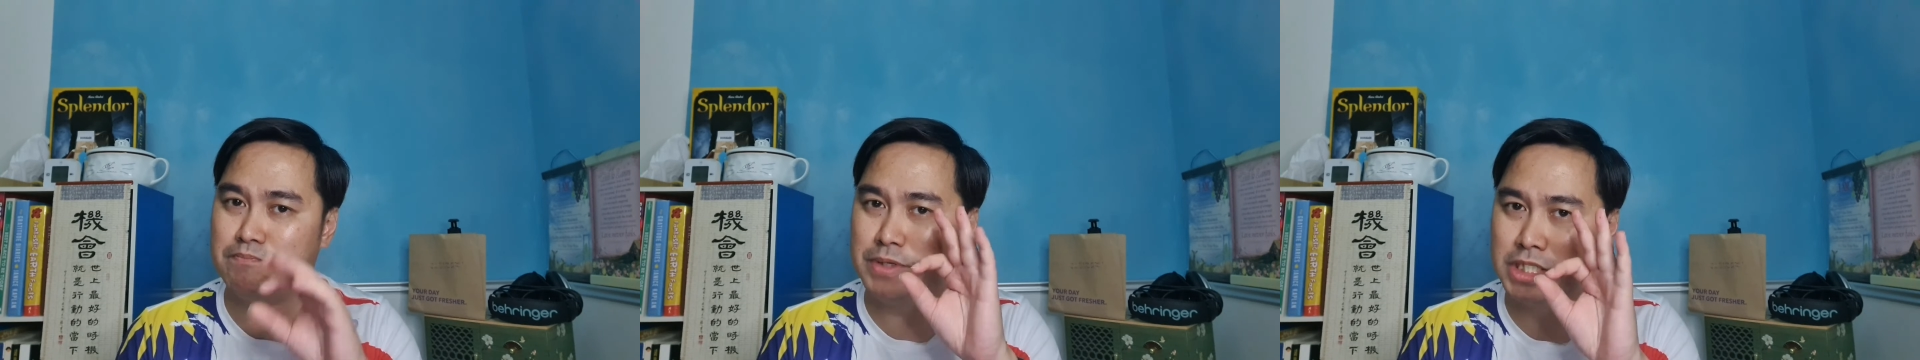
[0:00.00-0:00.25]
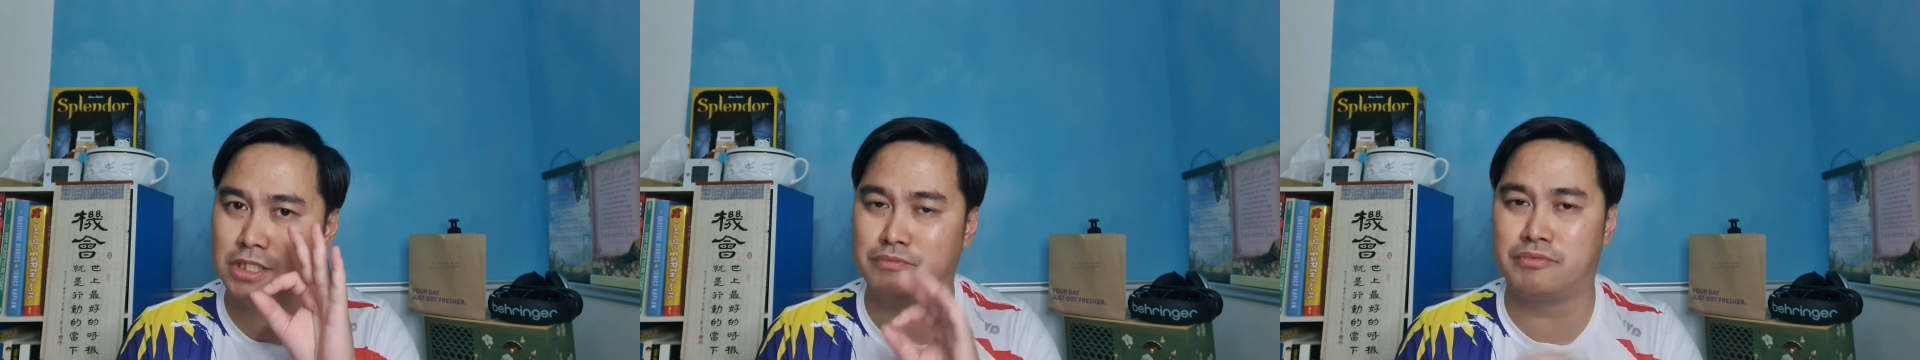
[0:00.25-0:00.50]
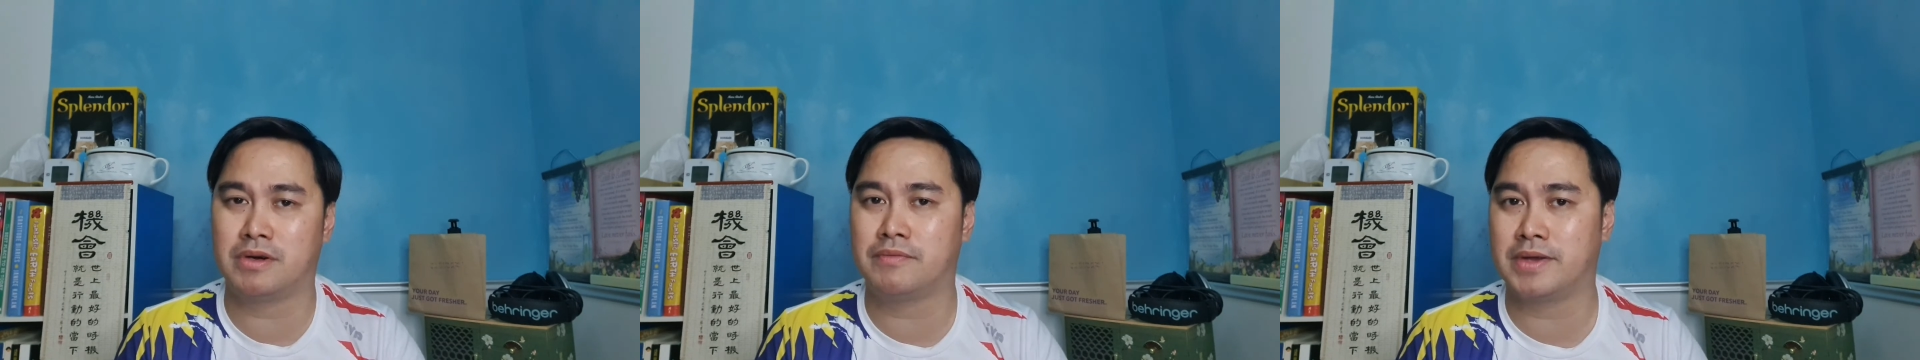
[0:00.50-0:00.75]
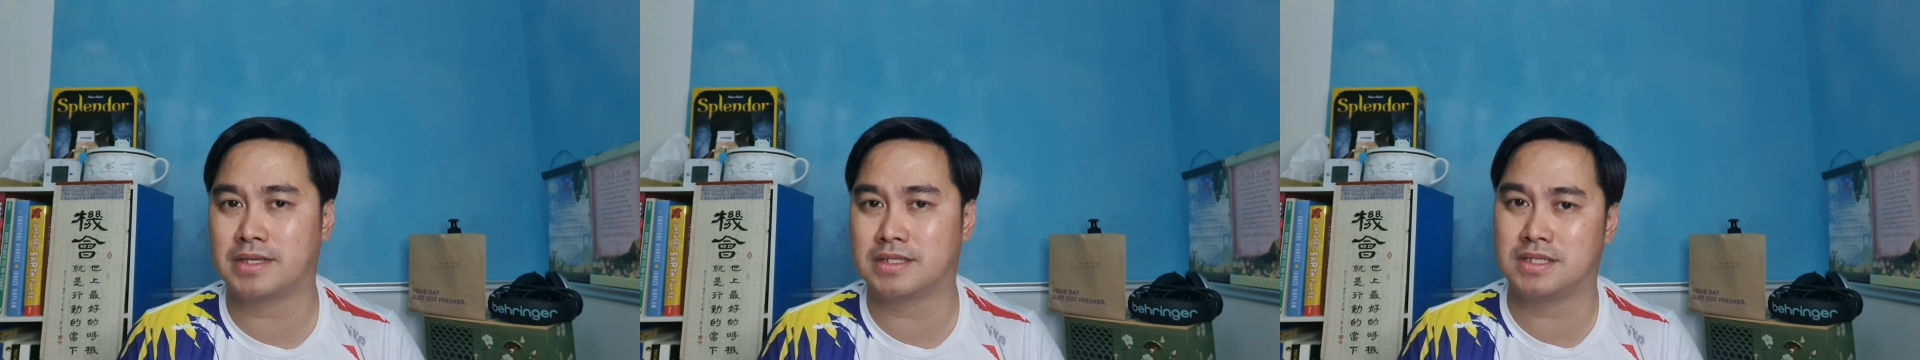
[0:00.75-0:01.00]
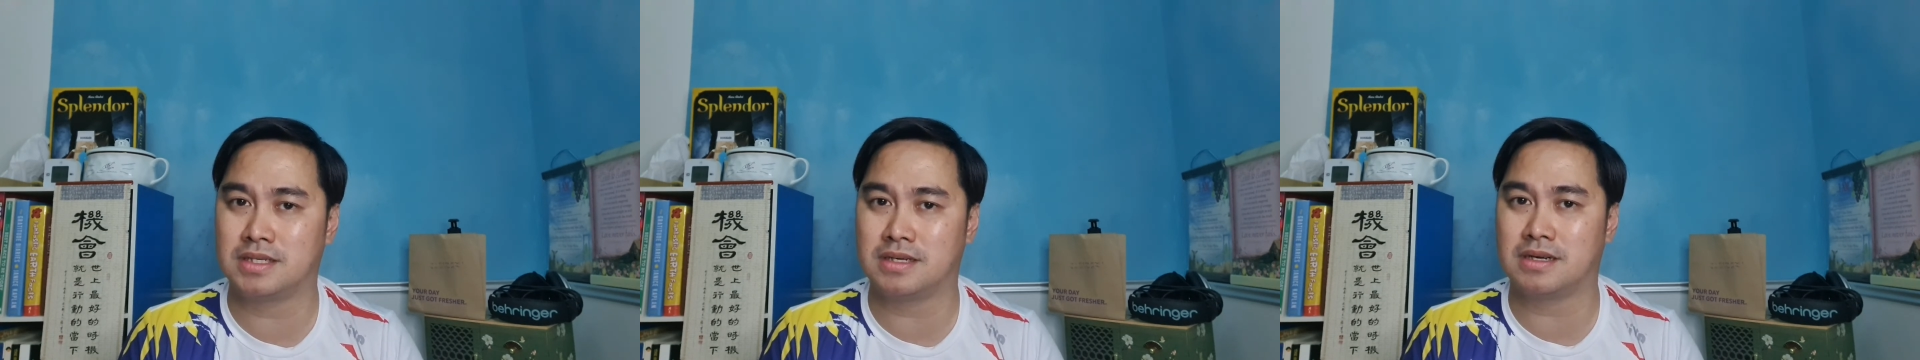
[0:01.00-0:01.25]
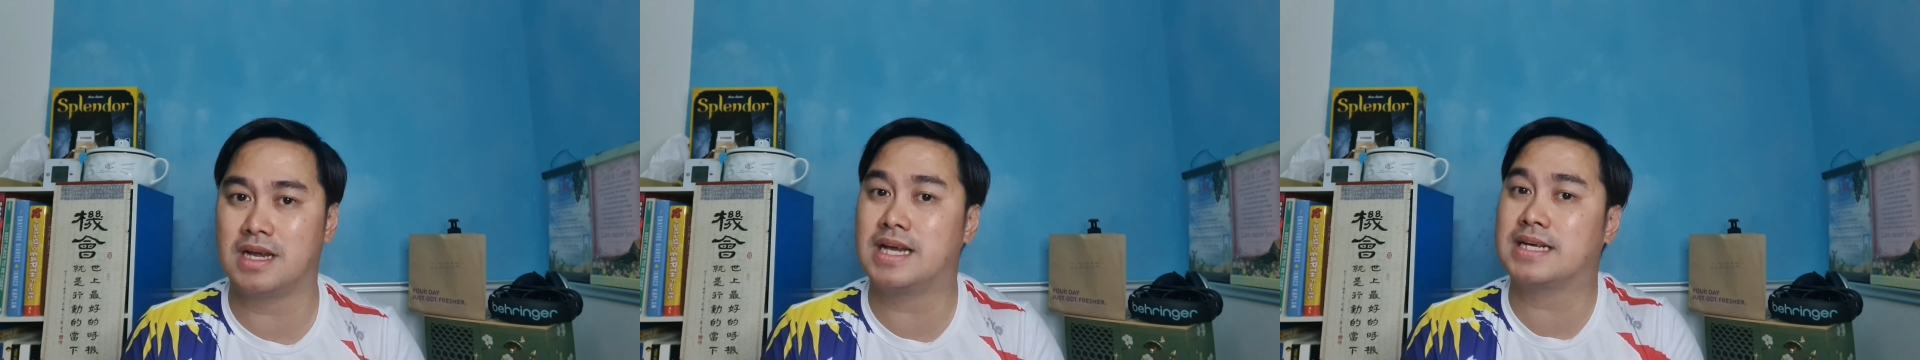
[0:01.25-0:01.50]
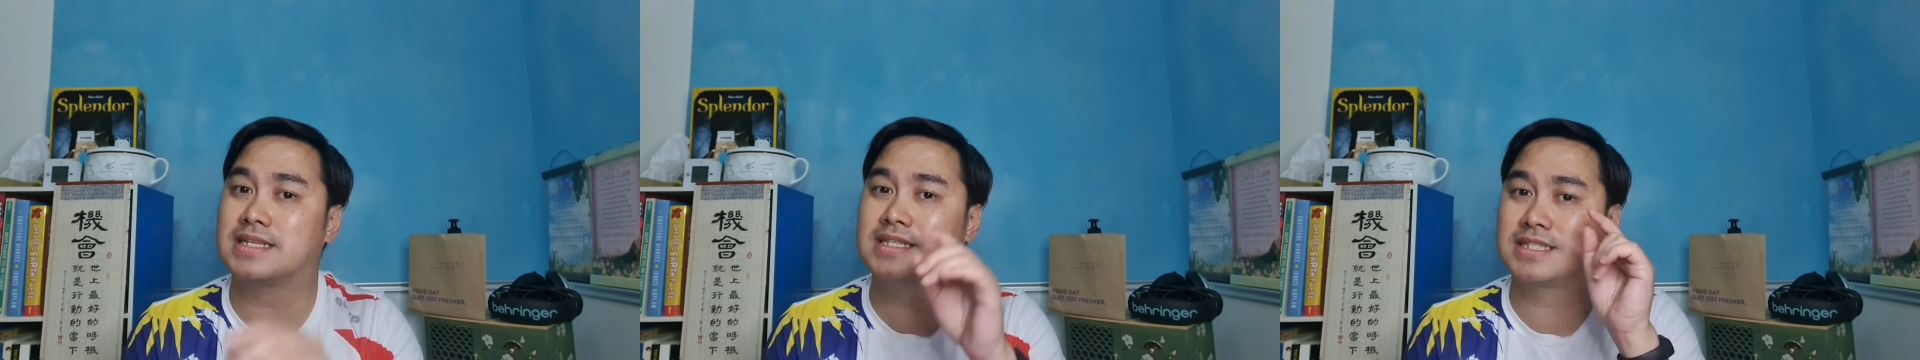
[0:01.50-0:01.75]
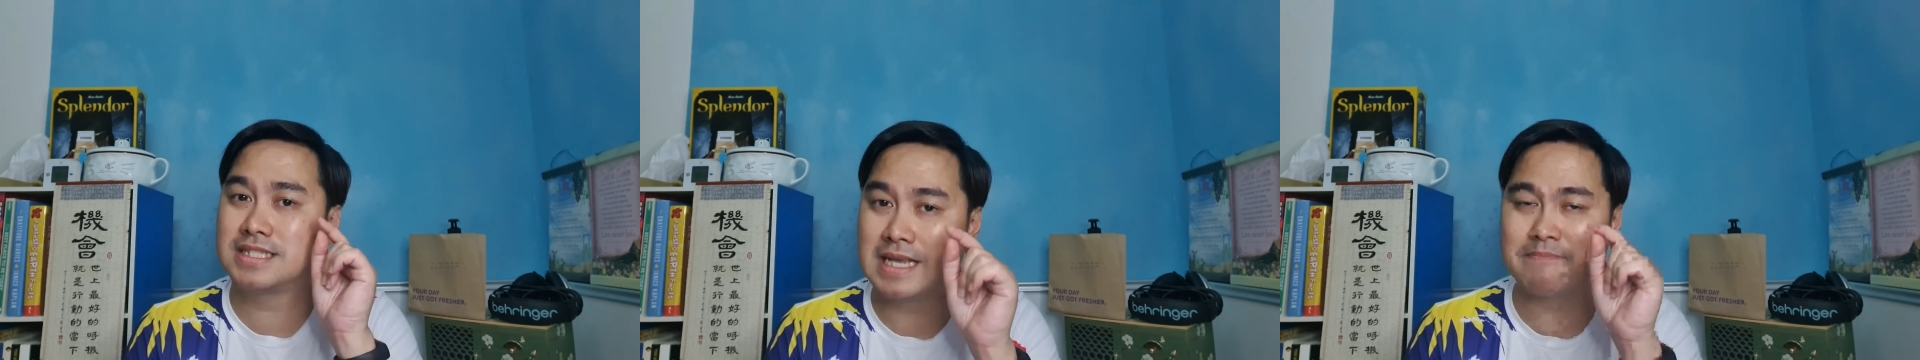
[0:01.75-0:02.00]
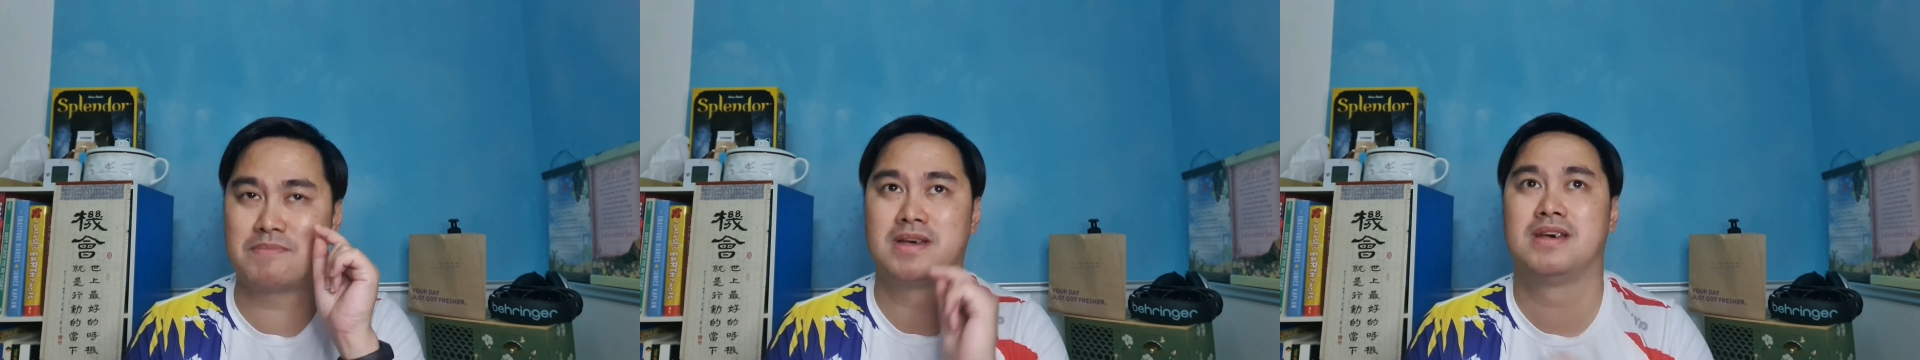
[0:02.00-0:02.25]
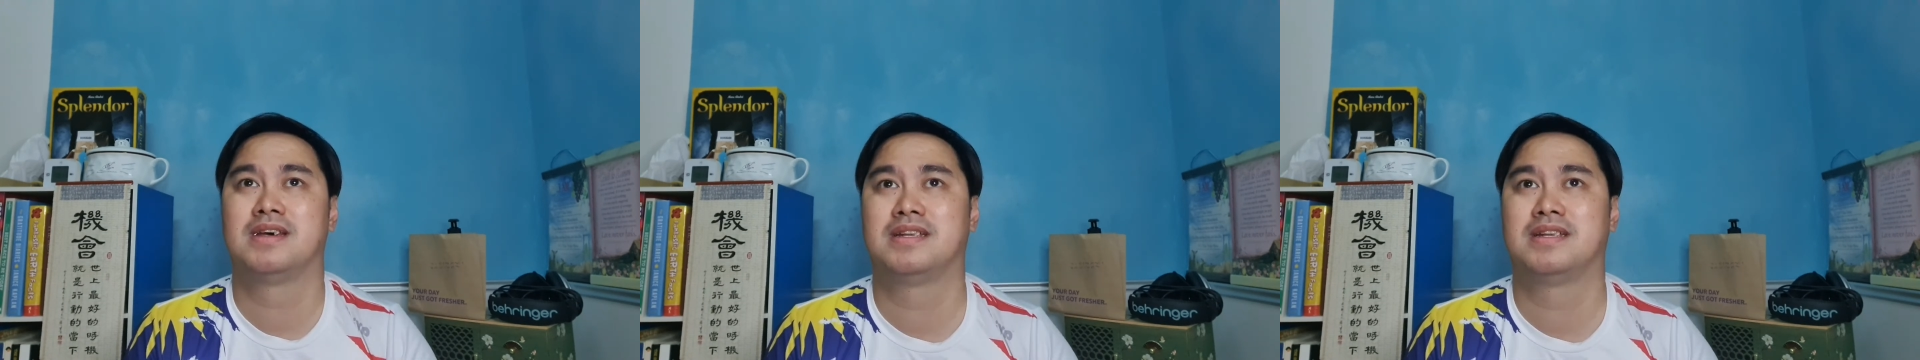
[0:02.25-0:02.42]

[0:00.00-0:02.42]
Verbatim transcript: pitch perfect singer, except